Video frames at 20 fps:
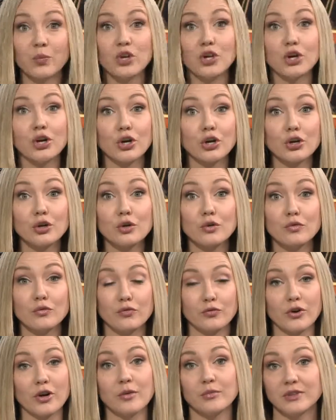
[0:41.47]
we heard
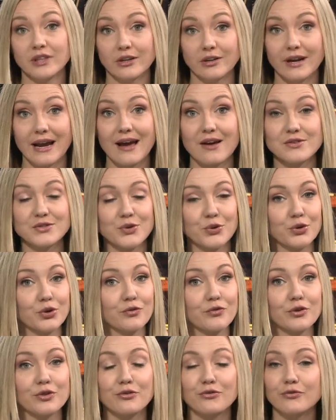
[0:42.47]
from Larry Householder
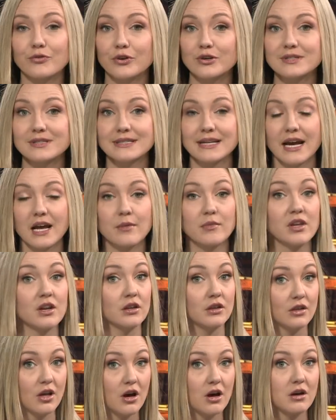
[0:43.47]
for the first time in
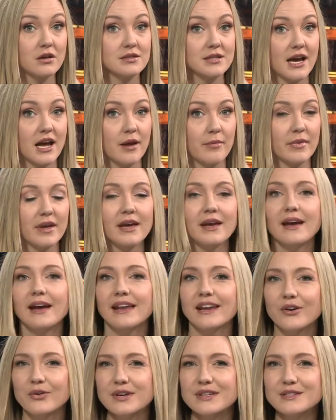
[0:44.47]
a long time.
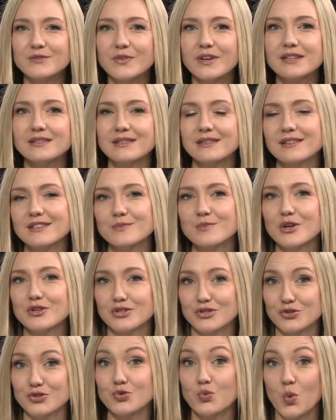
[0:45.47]
Now, he's facing as
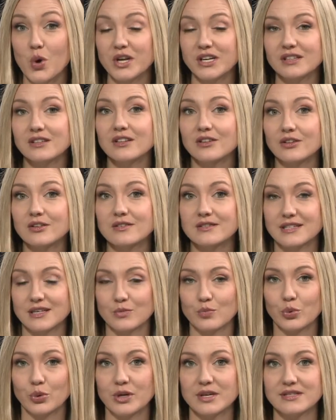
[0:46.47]
much as 20 years
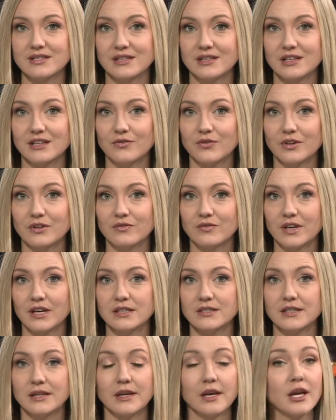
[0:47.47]
in prison if
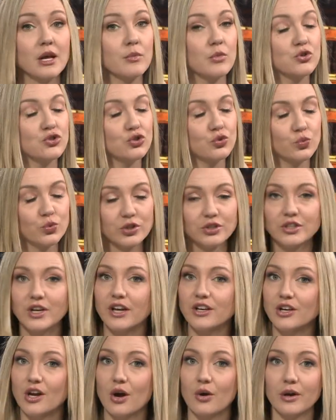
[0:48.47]
convicted, but you would
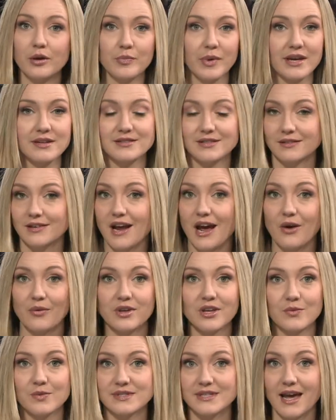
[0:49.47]
not know it based on how
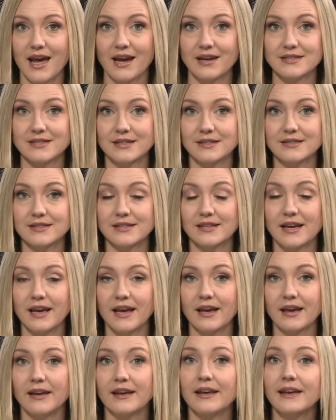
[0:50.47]
he was acting
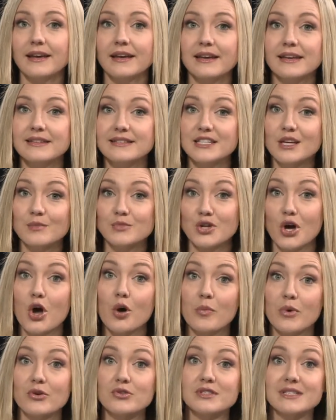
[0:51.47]
today. He seemed
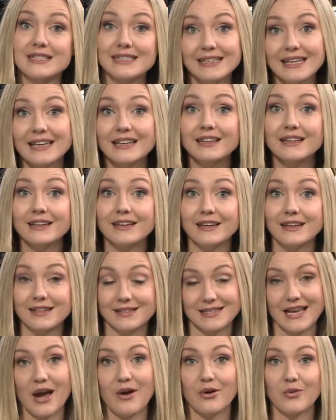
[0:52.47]
almost giddy,
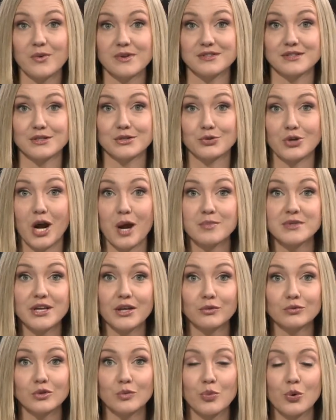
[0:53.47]
is how it was described,
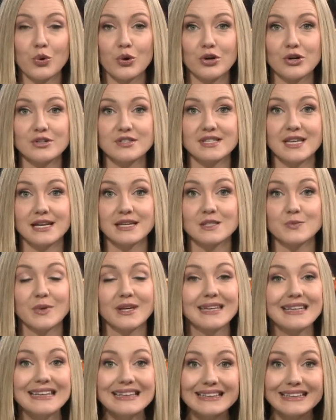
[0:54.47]
telling reporters that it's
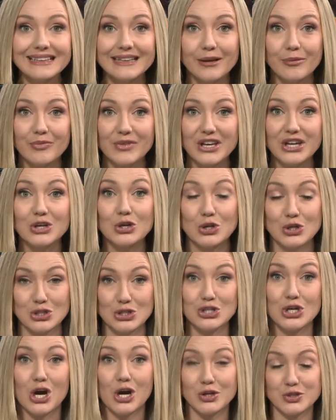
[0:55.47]
been killing him, that he
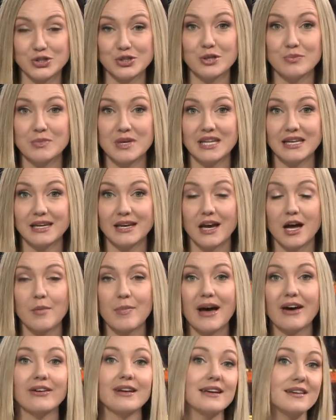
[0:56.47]
couldn't talk to the media
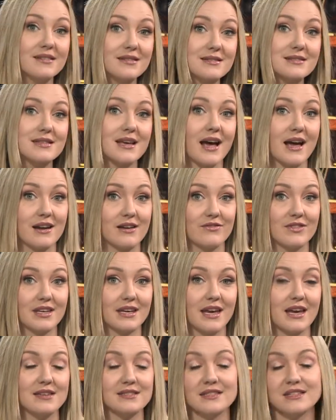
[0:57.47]
about his side of the
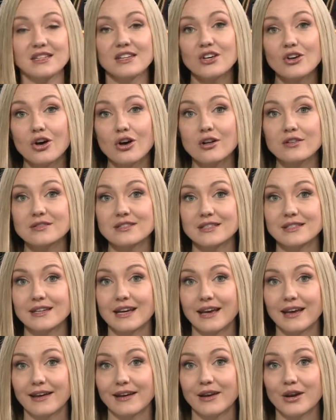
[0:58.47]
case, and he called
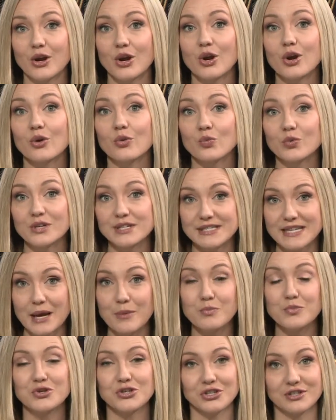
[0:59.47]
today
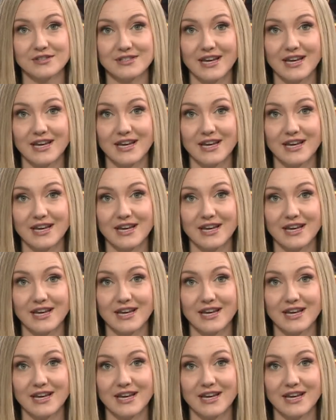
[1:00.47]
Redemption